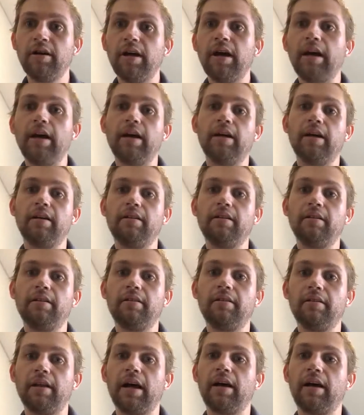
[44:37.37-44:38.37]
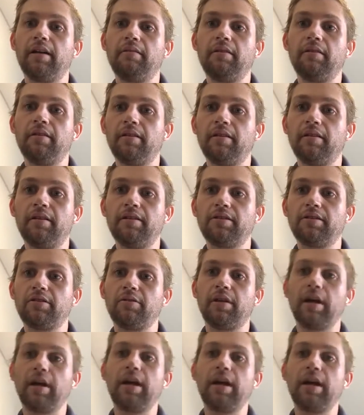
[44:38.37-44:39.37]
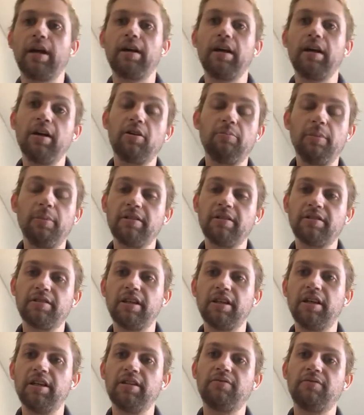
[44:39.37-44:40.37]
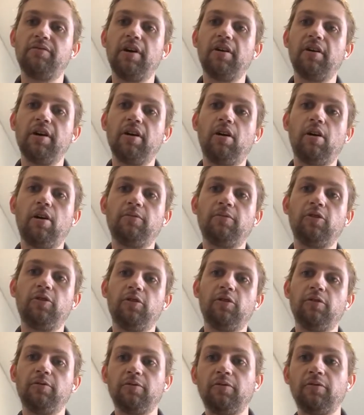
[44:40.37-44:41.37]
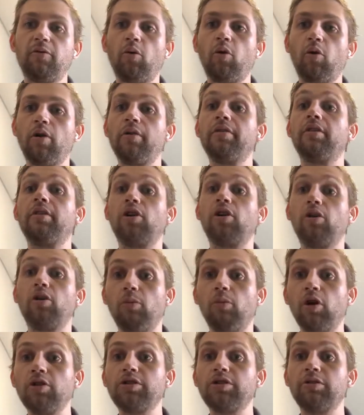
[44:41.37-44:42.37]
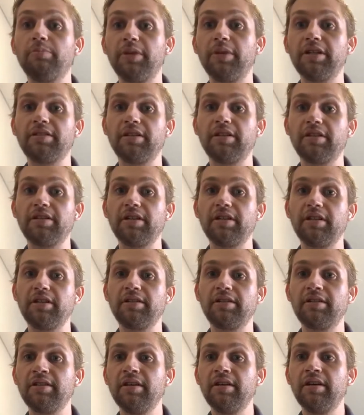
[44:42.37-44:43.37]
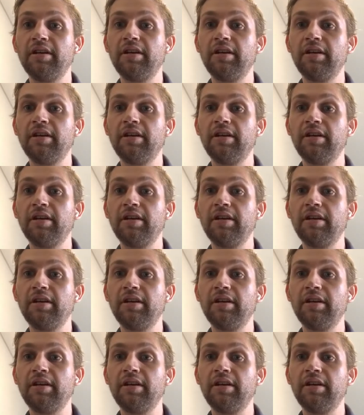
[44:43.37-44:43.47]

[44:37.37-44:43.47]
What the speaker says: And so that intermittency is very harmful for the commercial businesses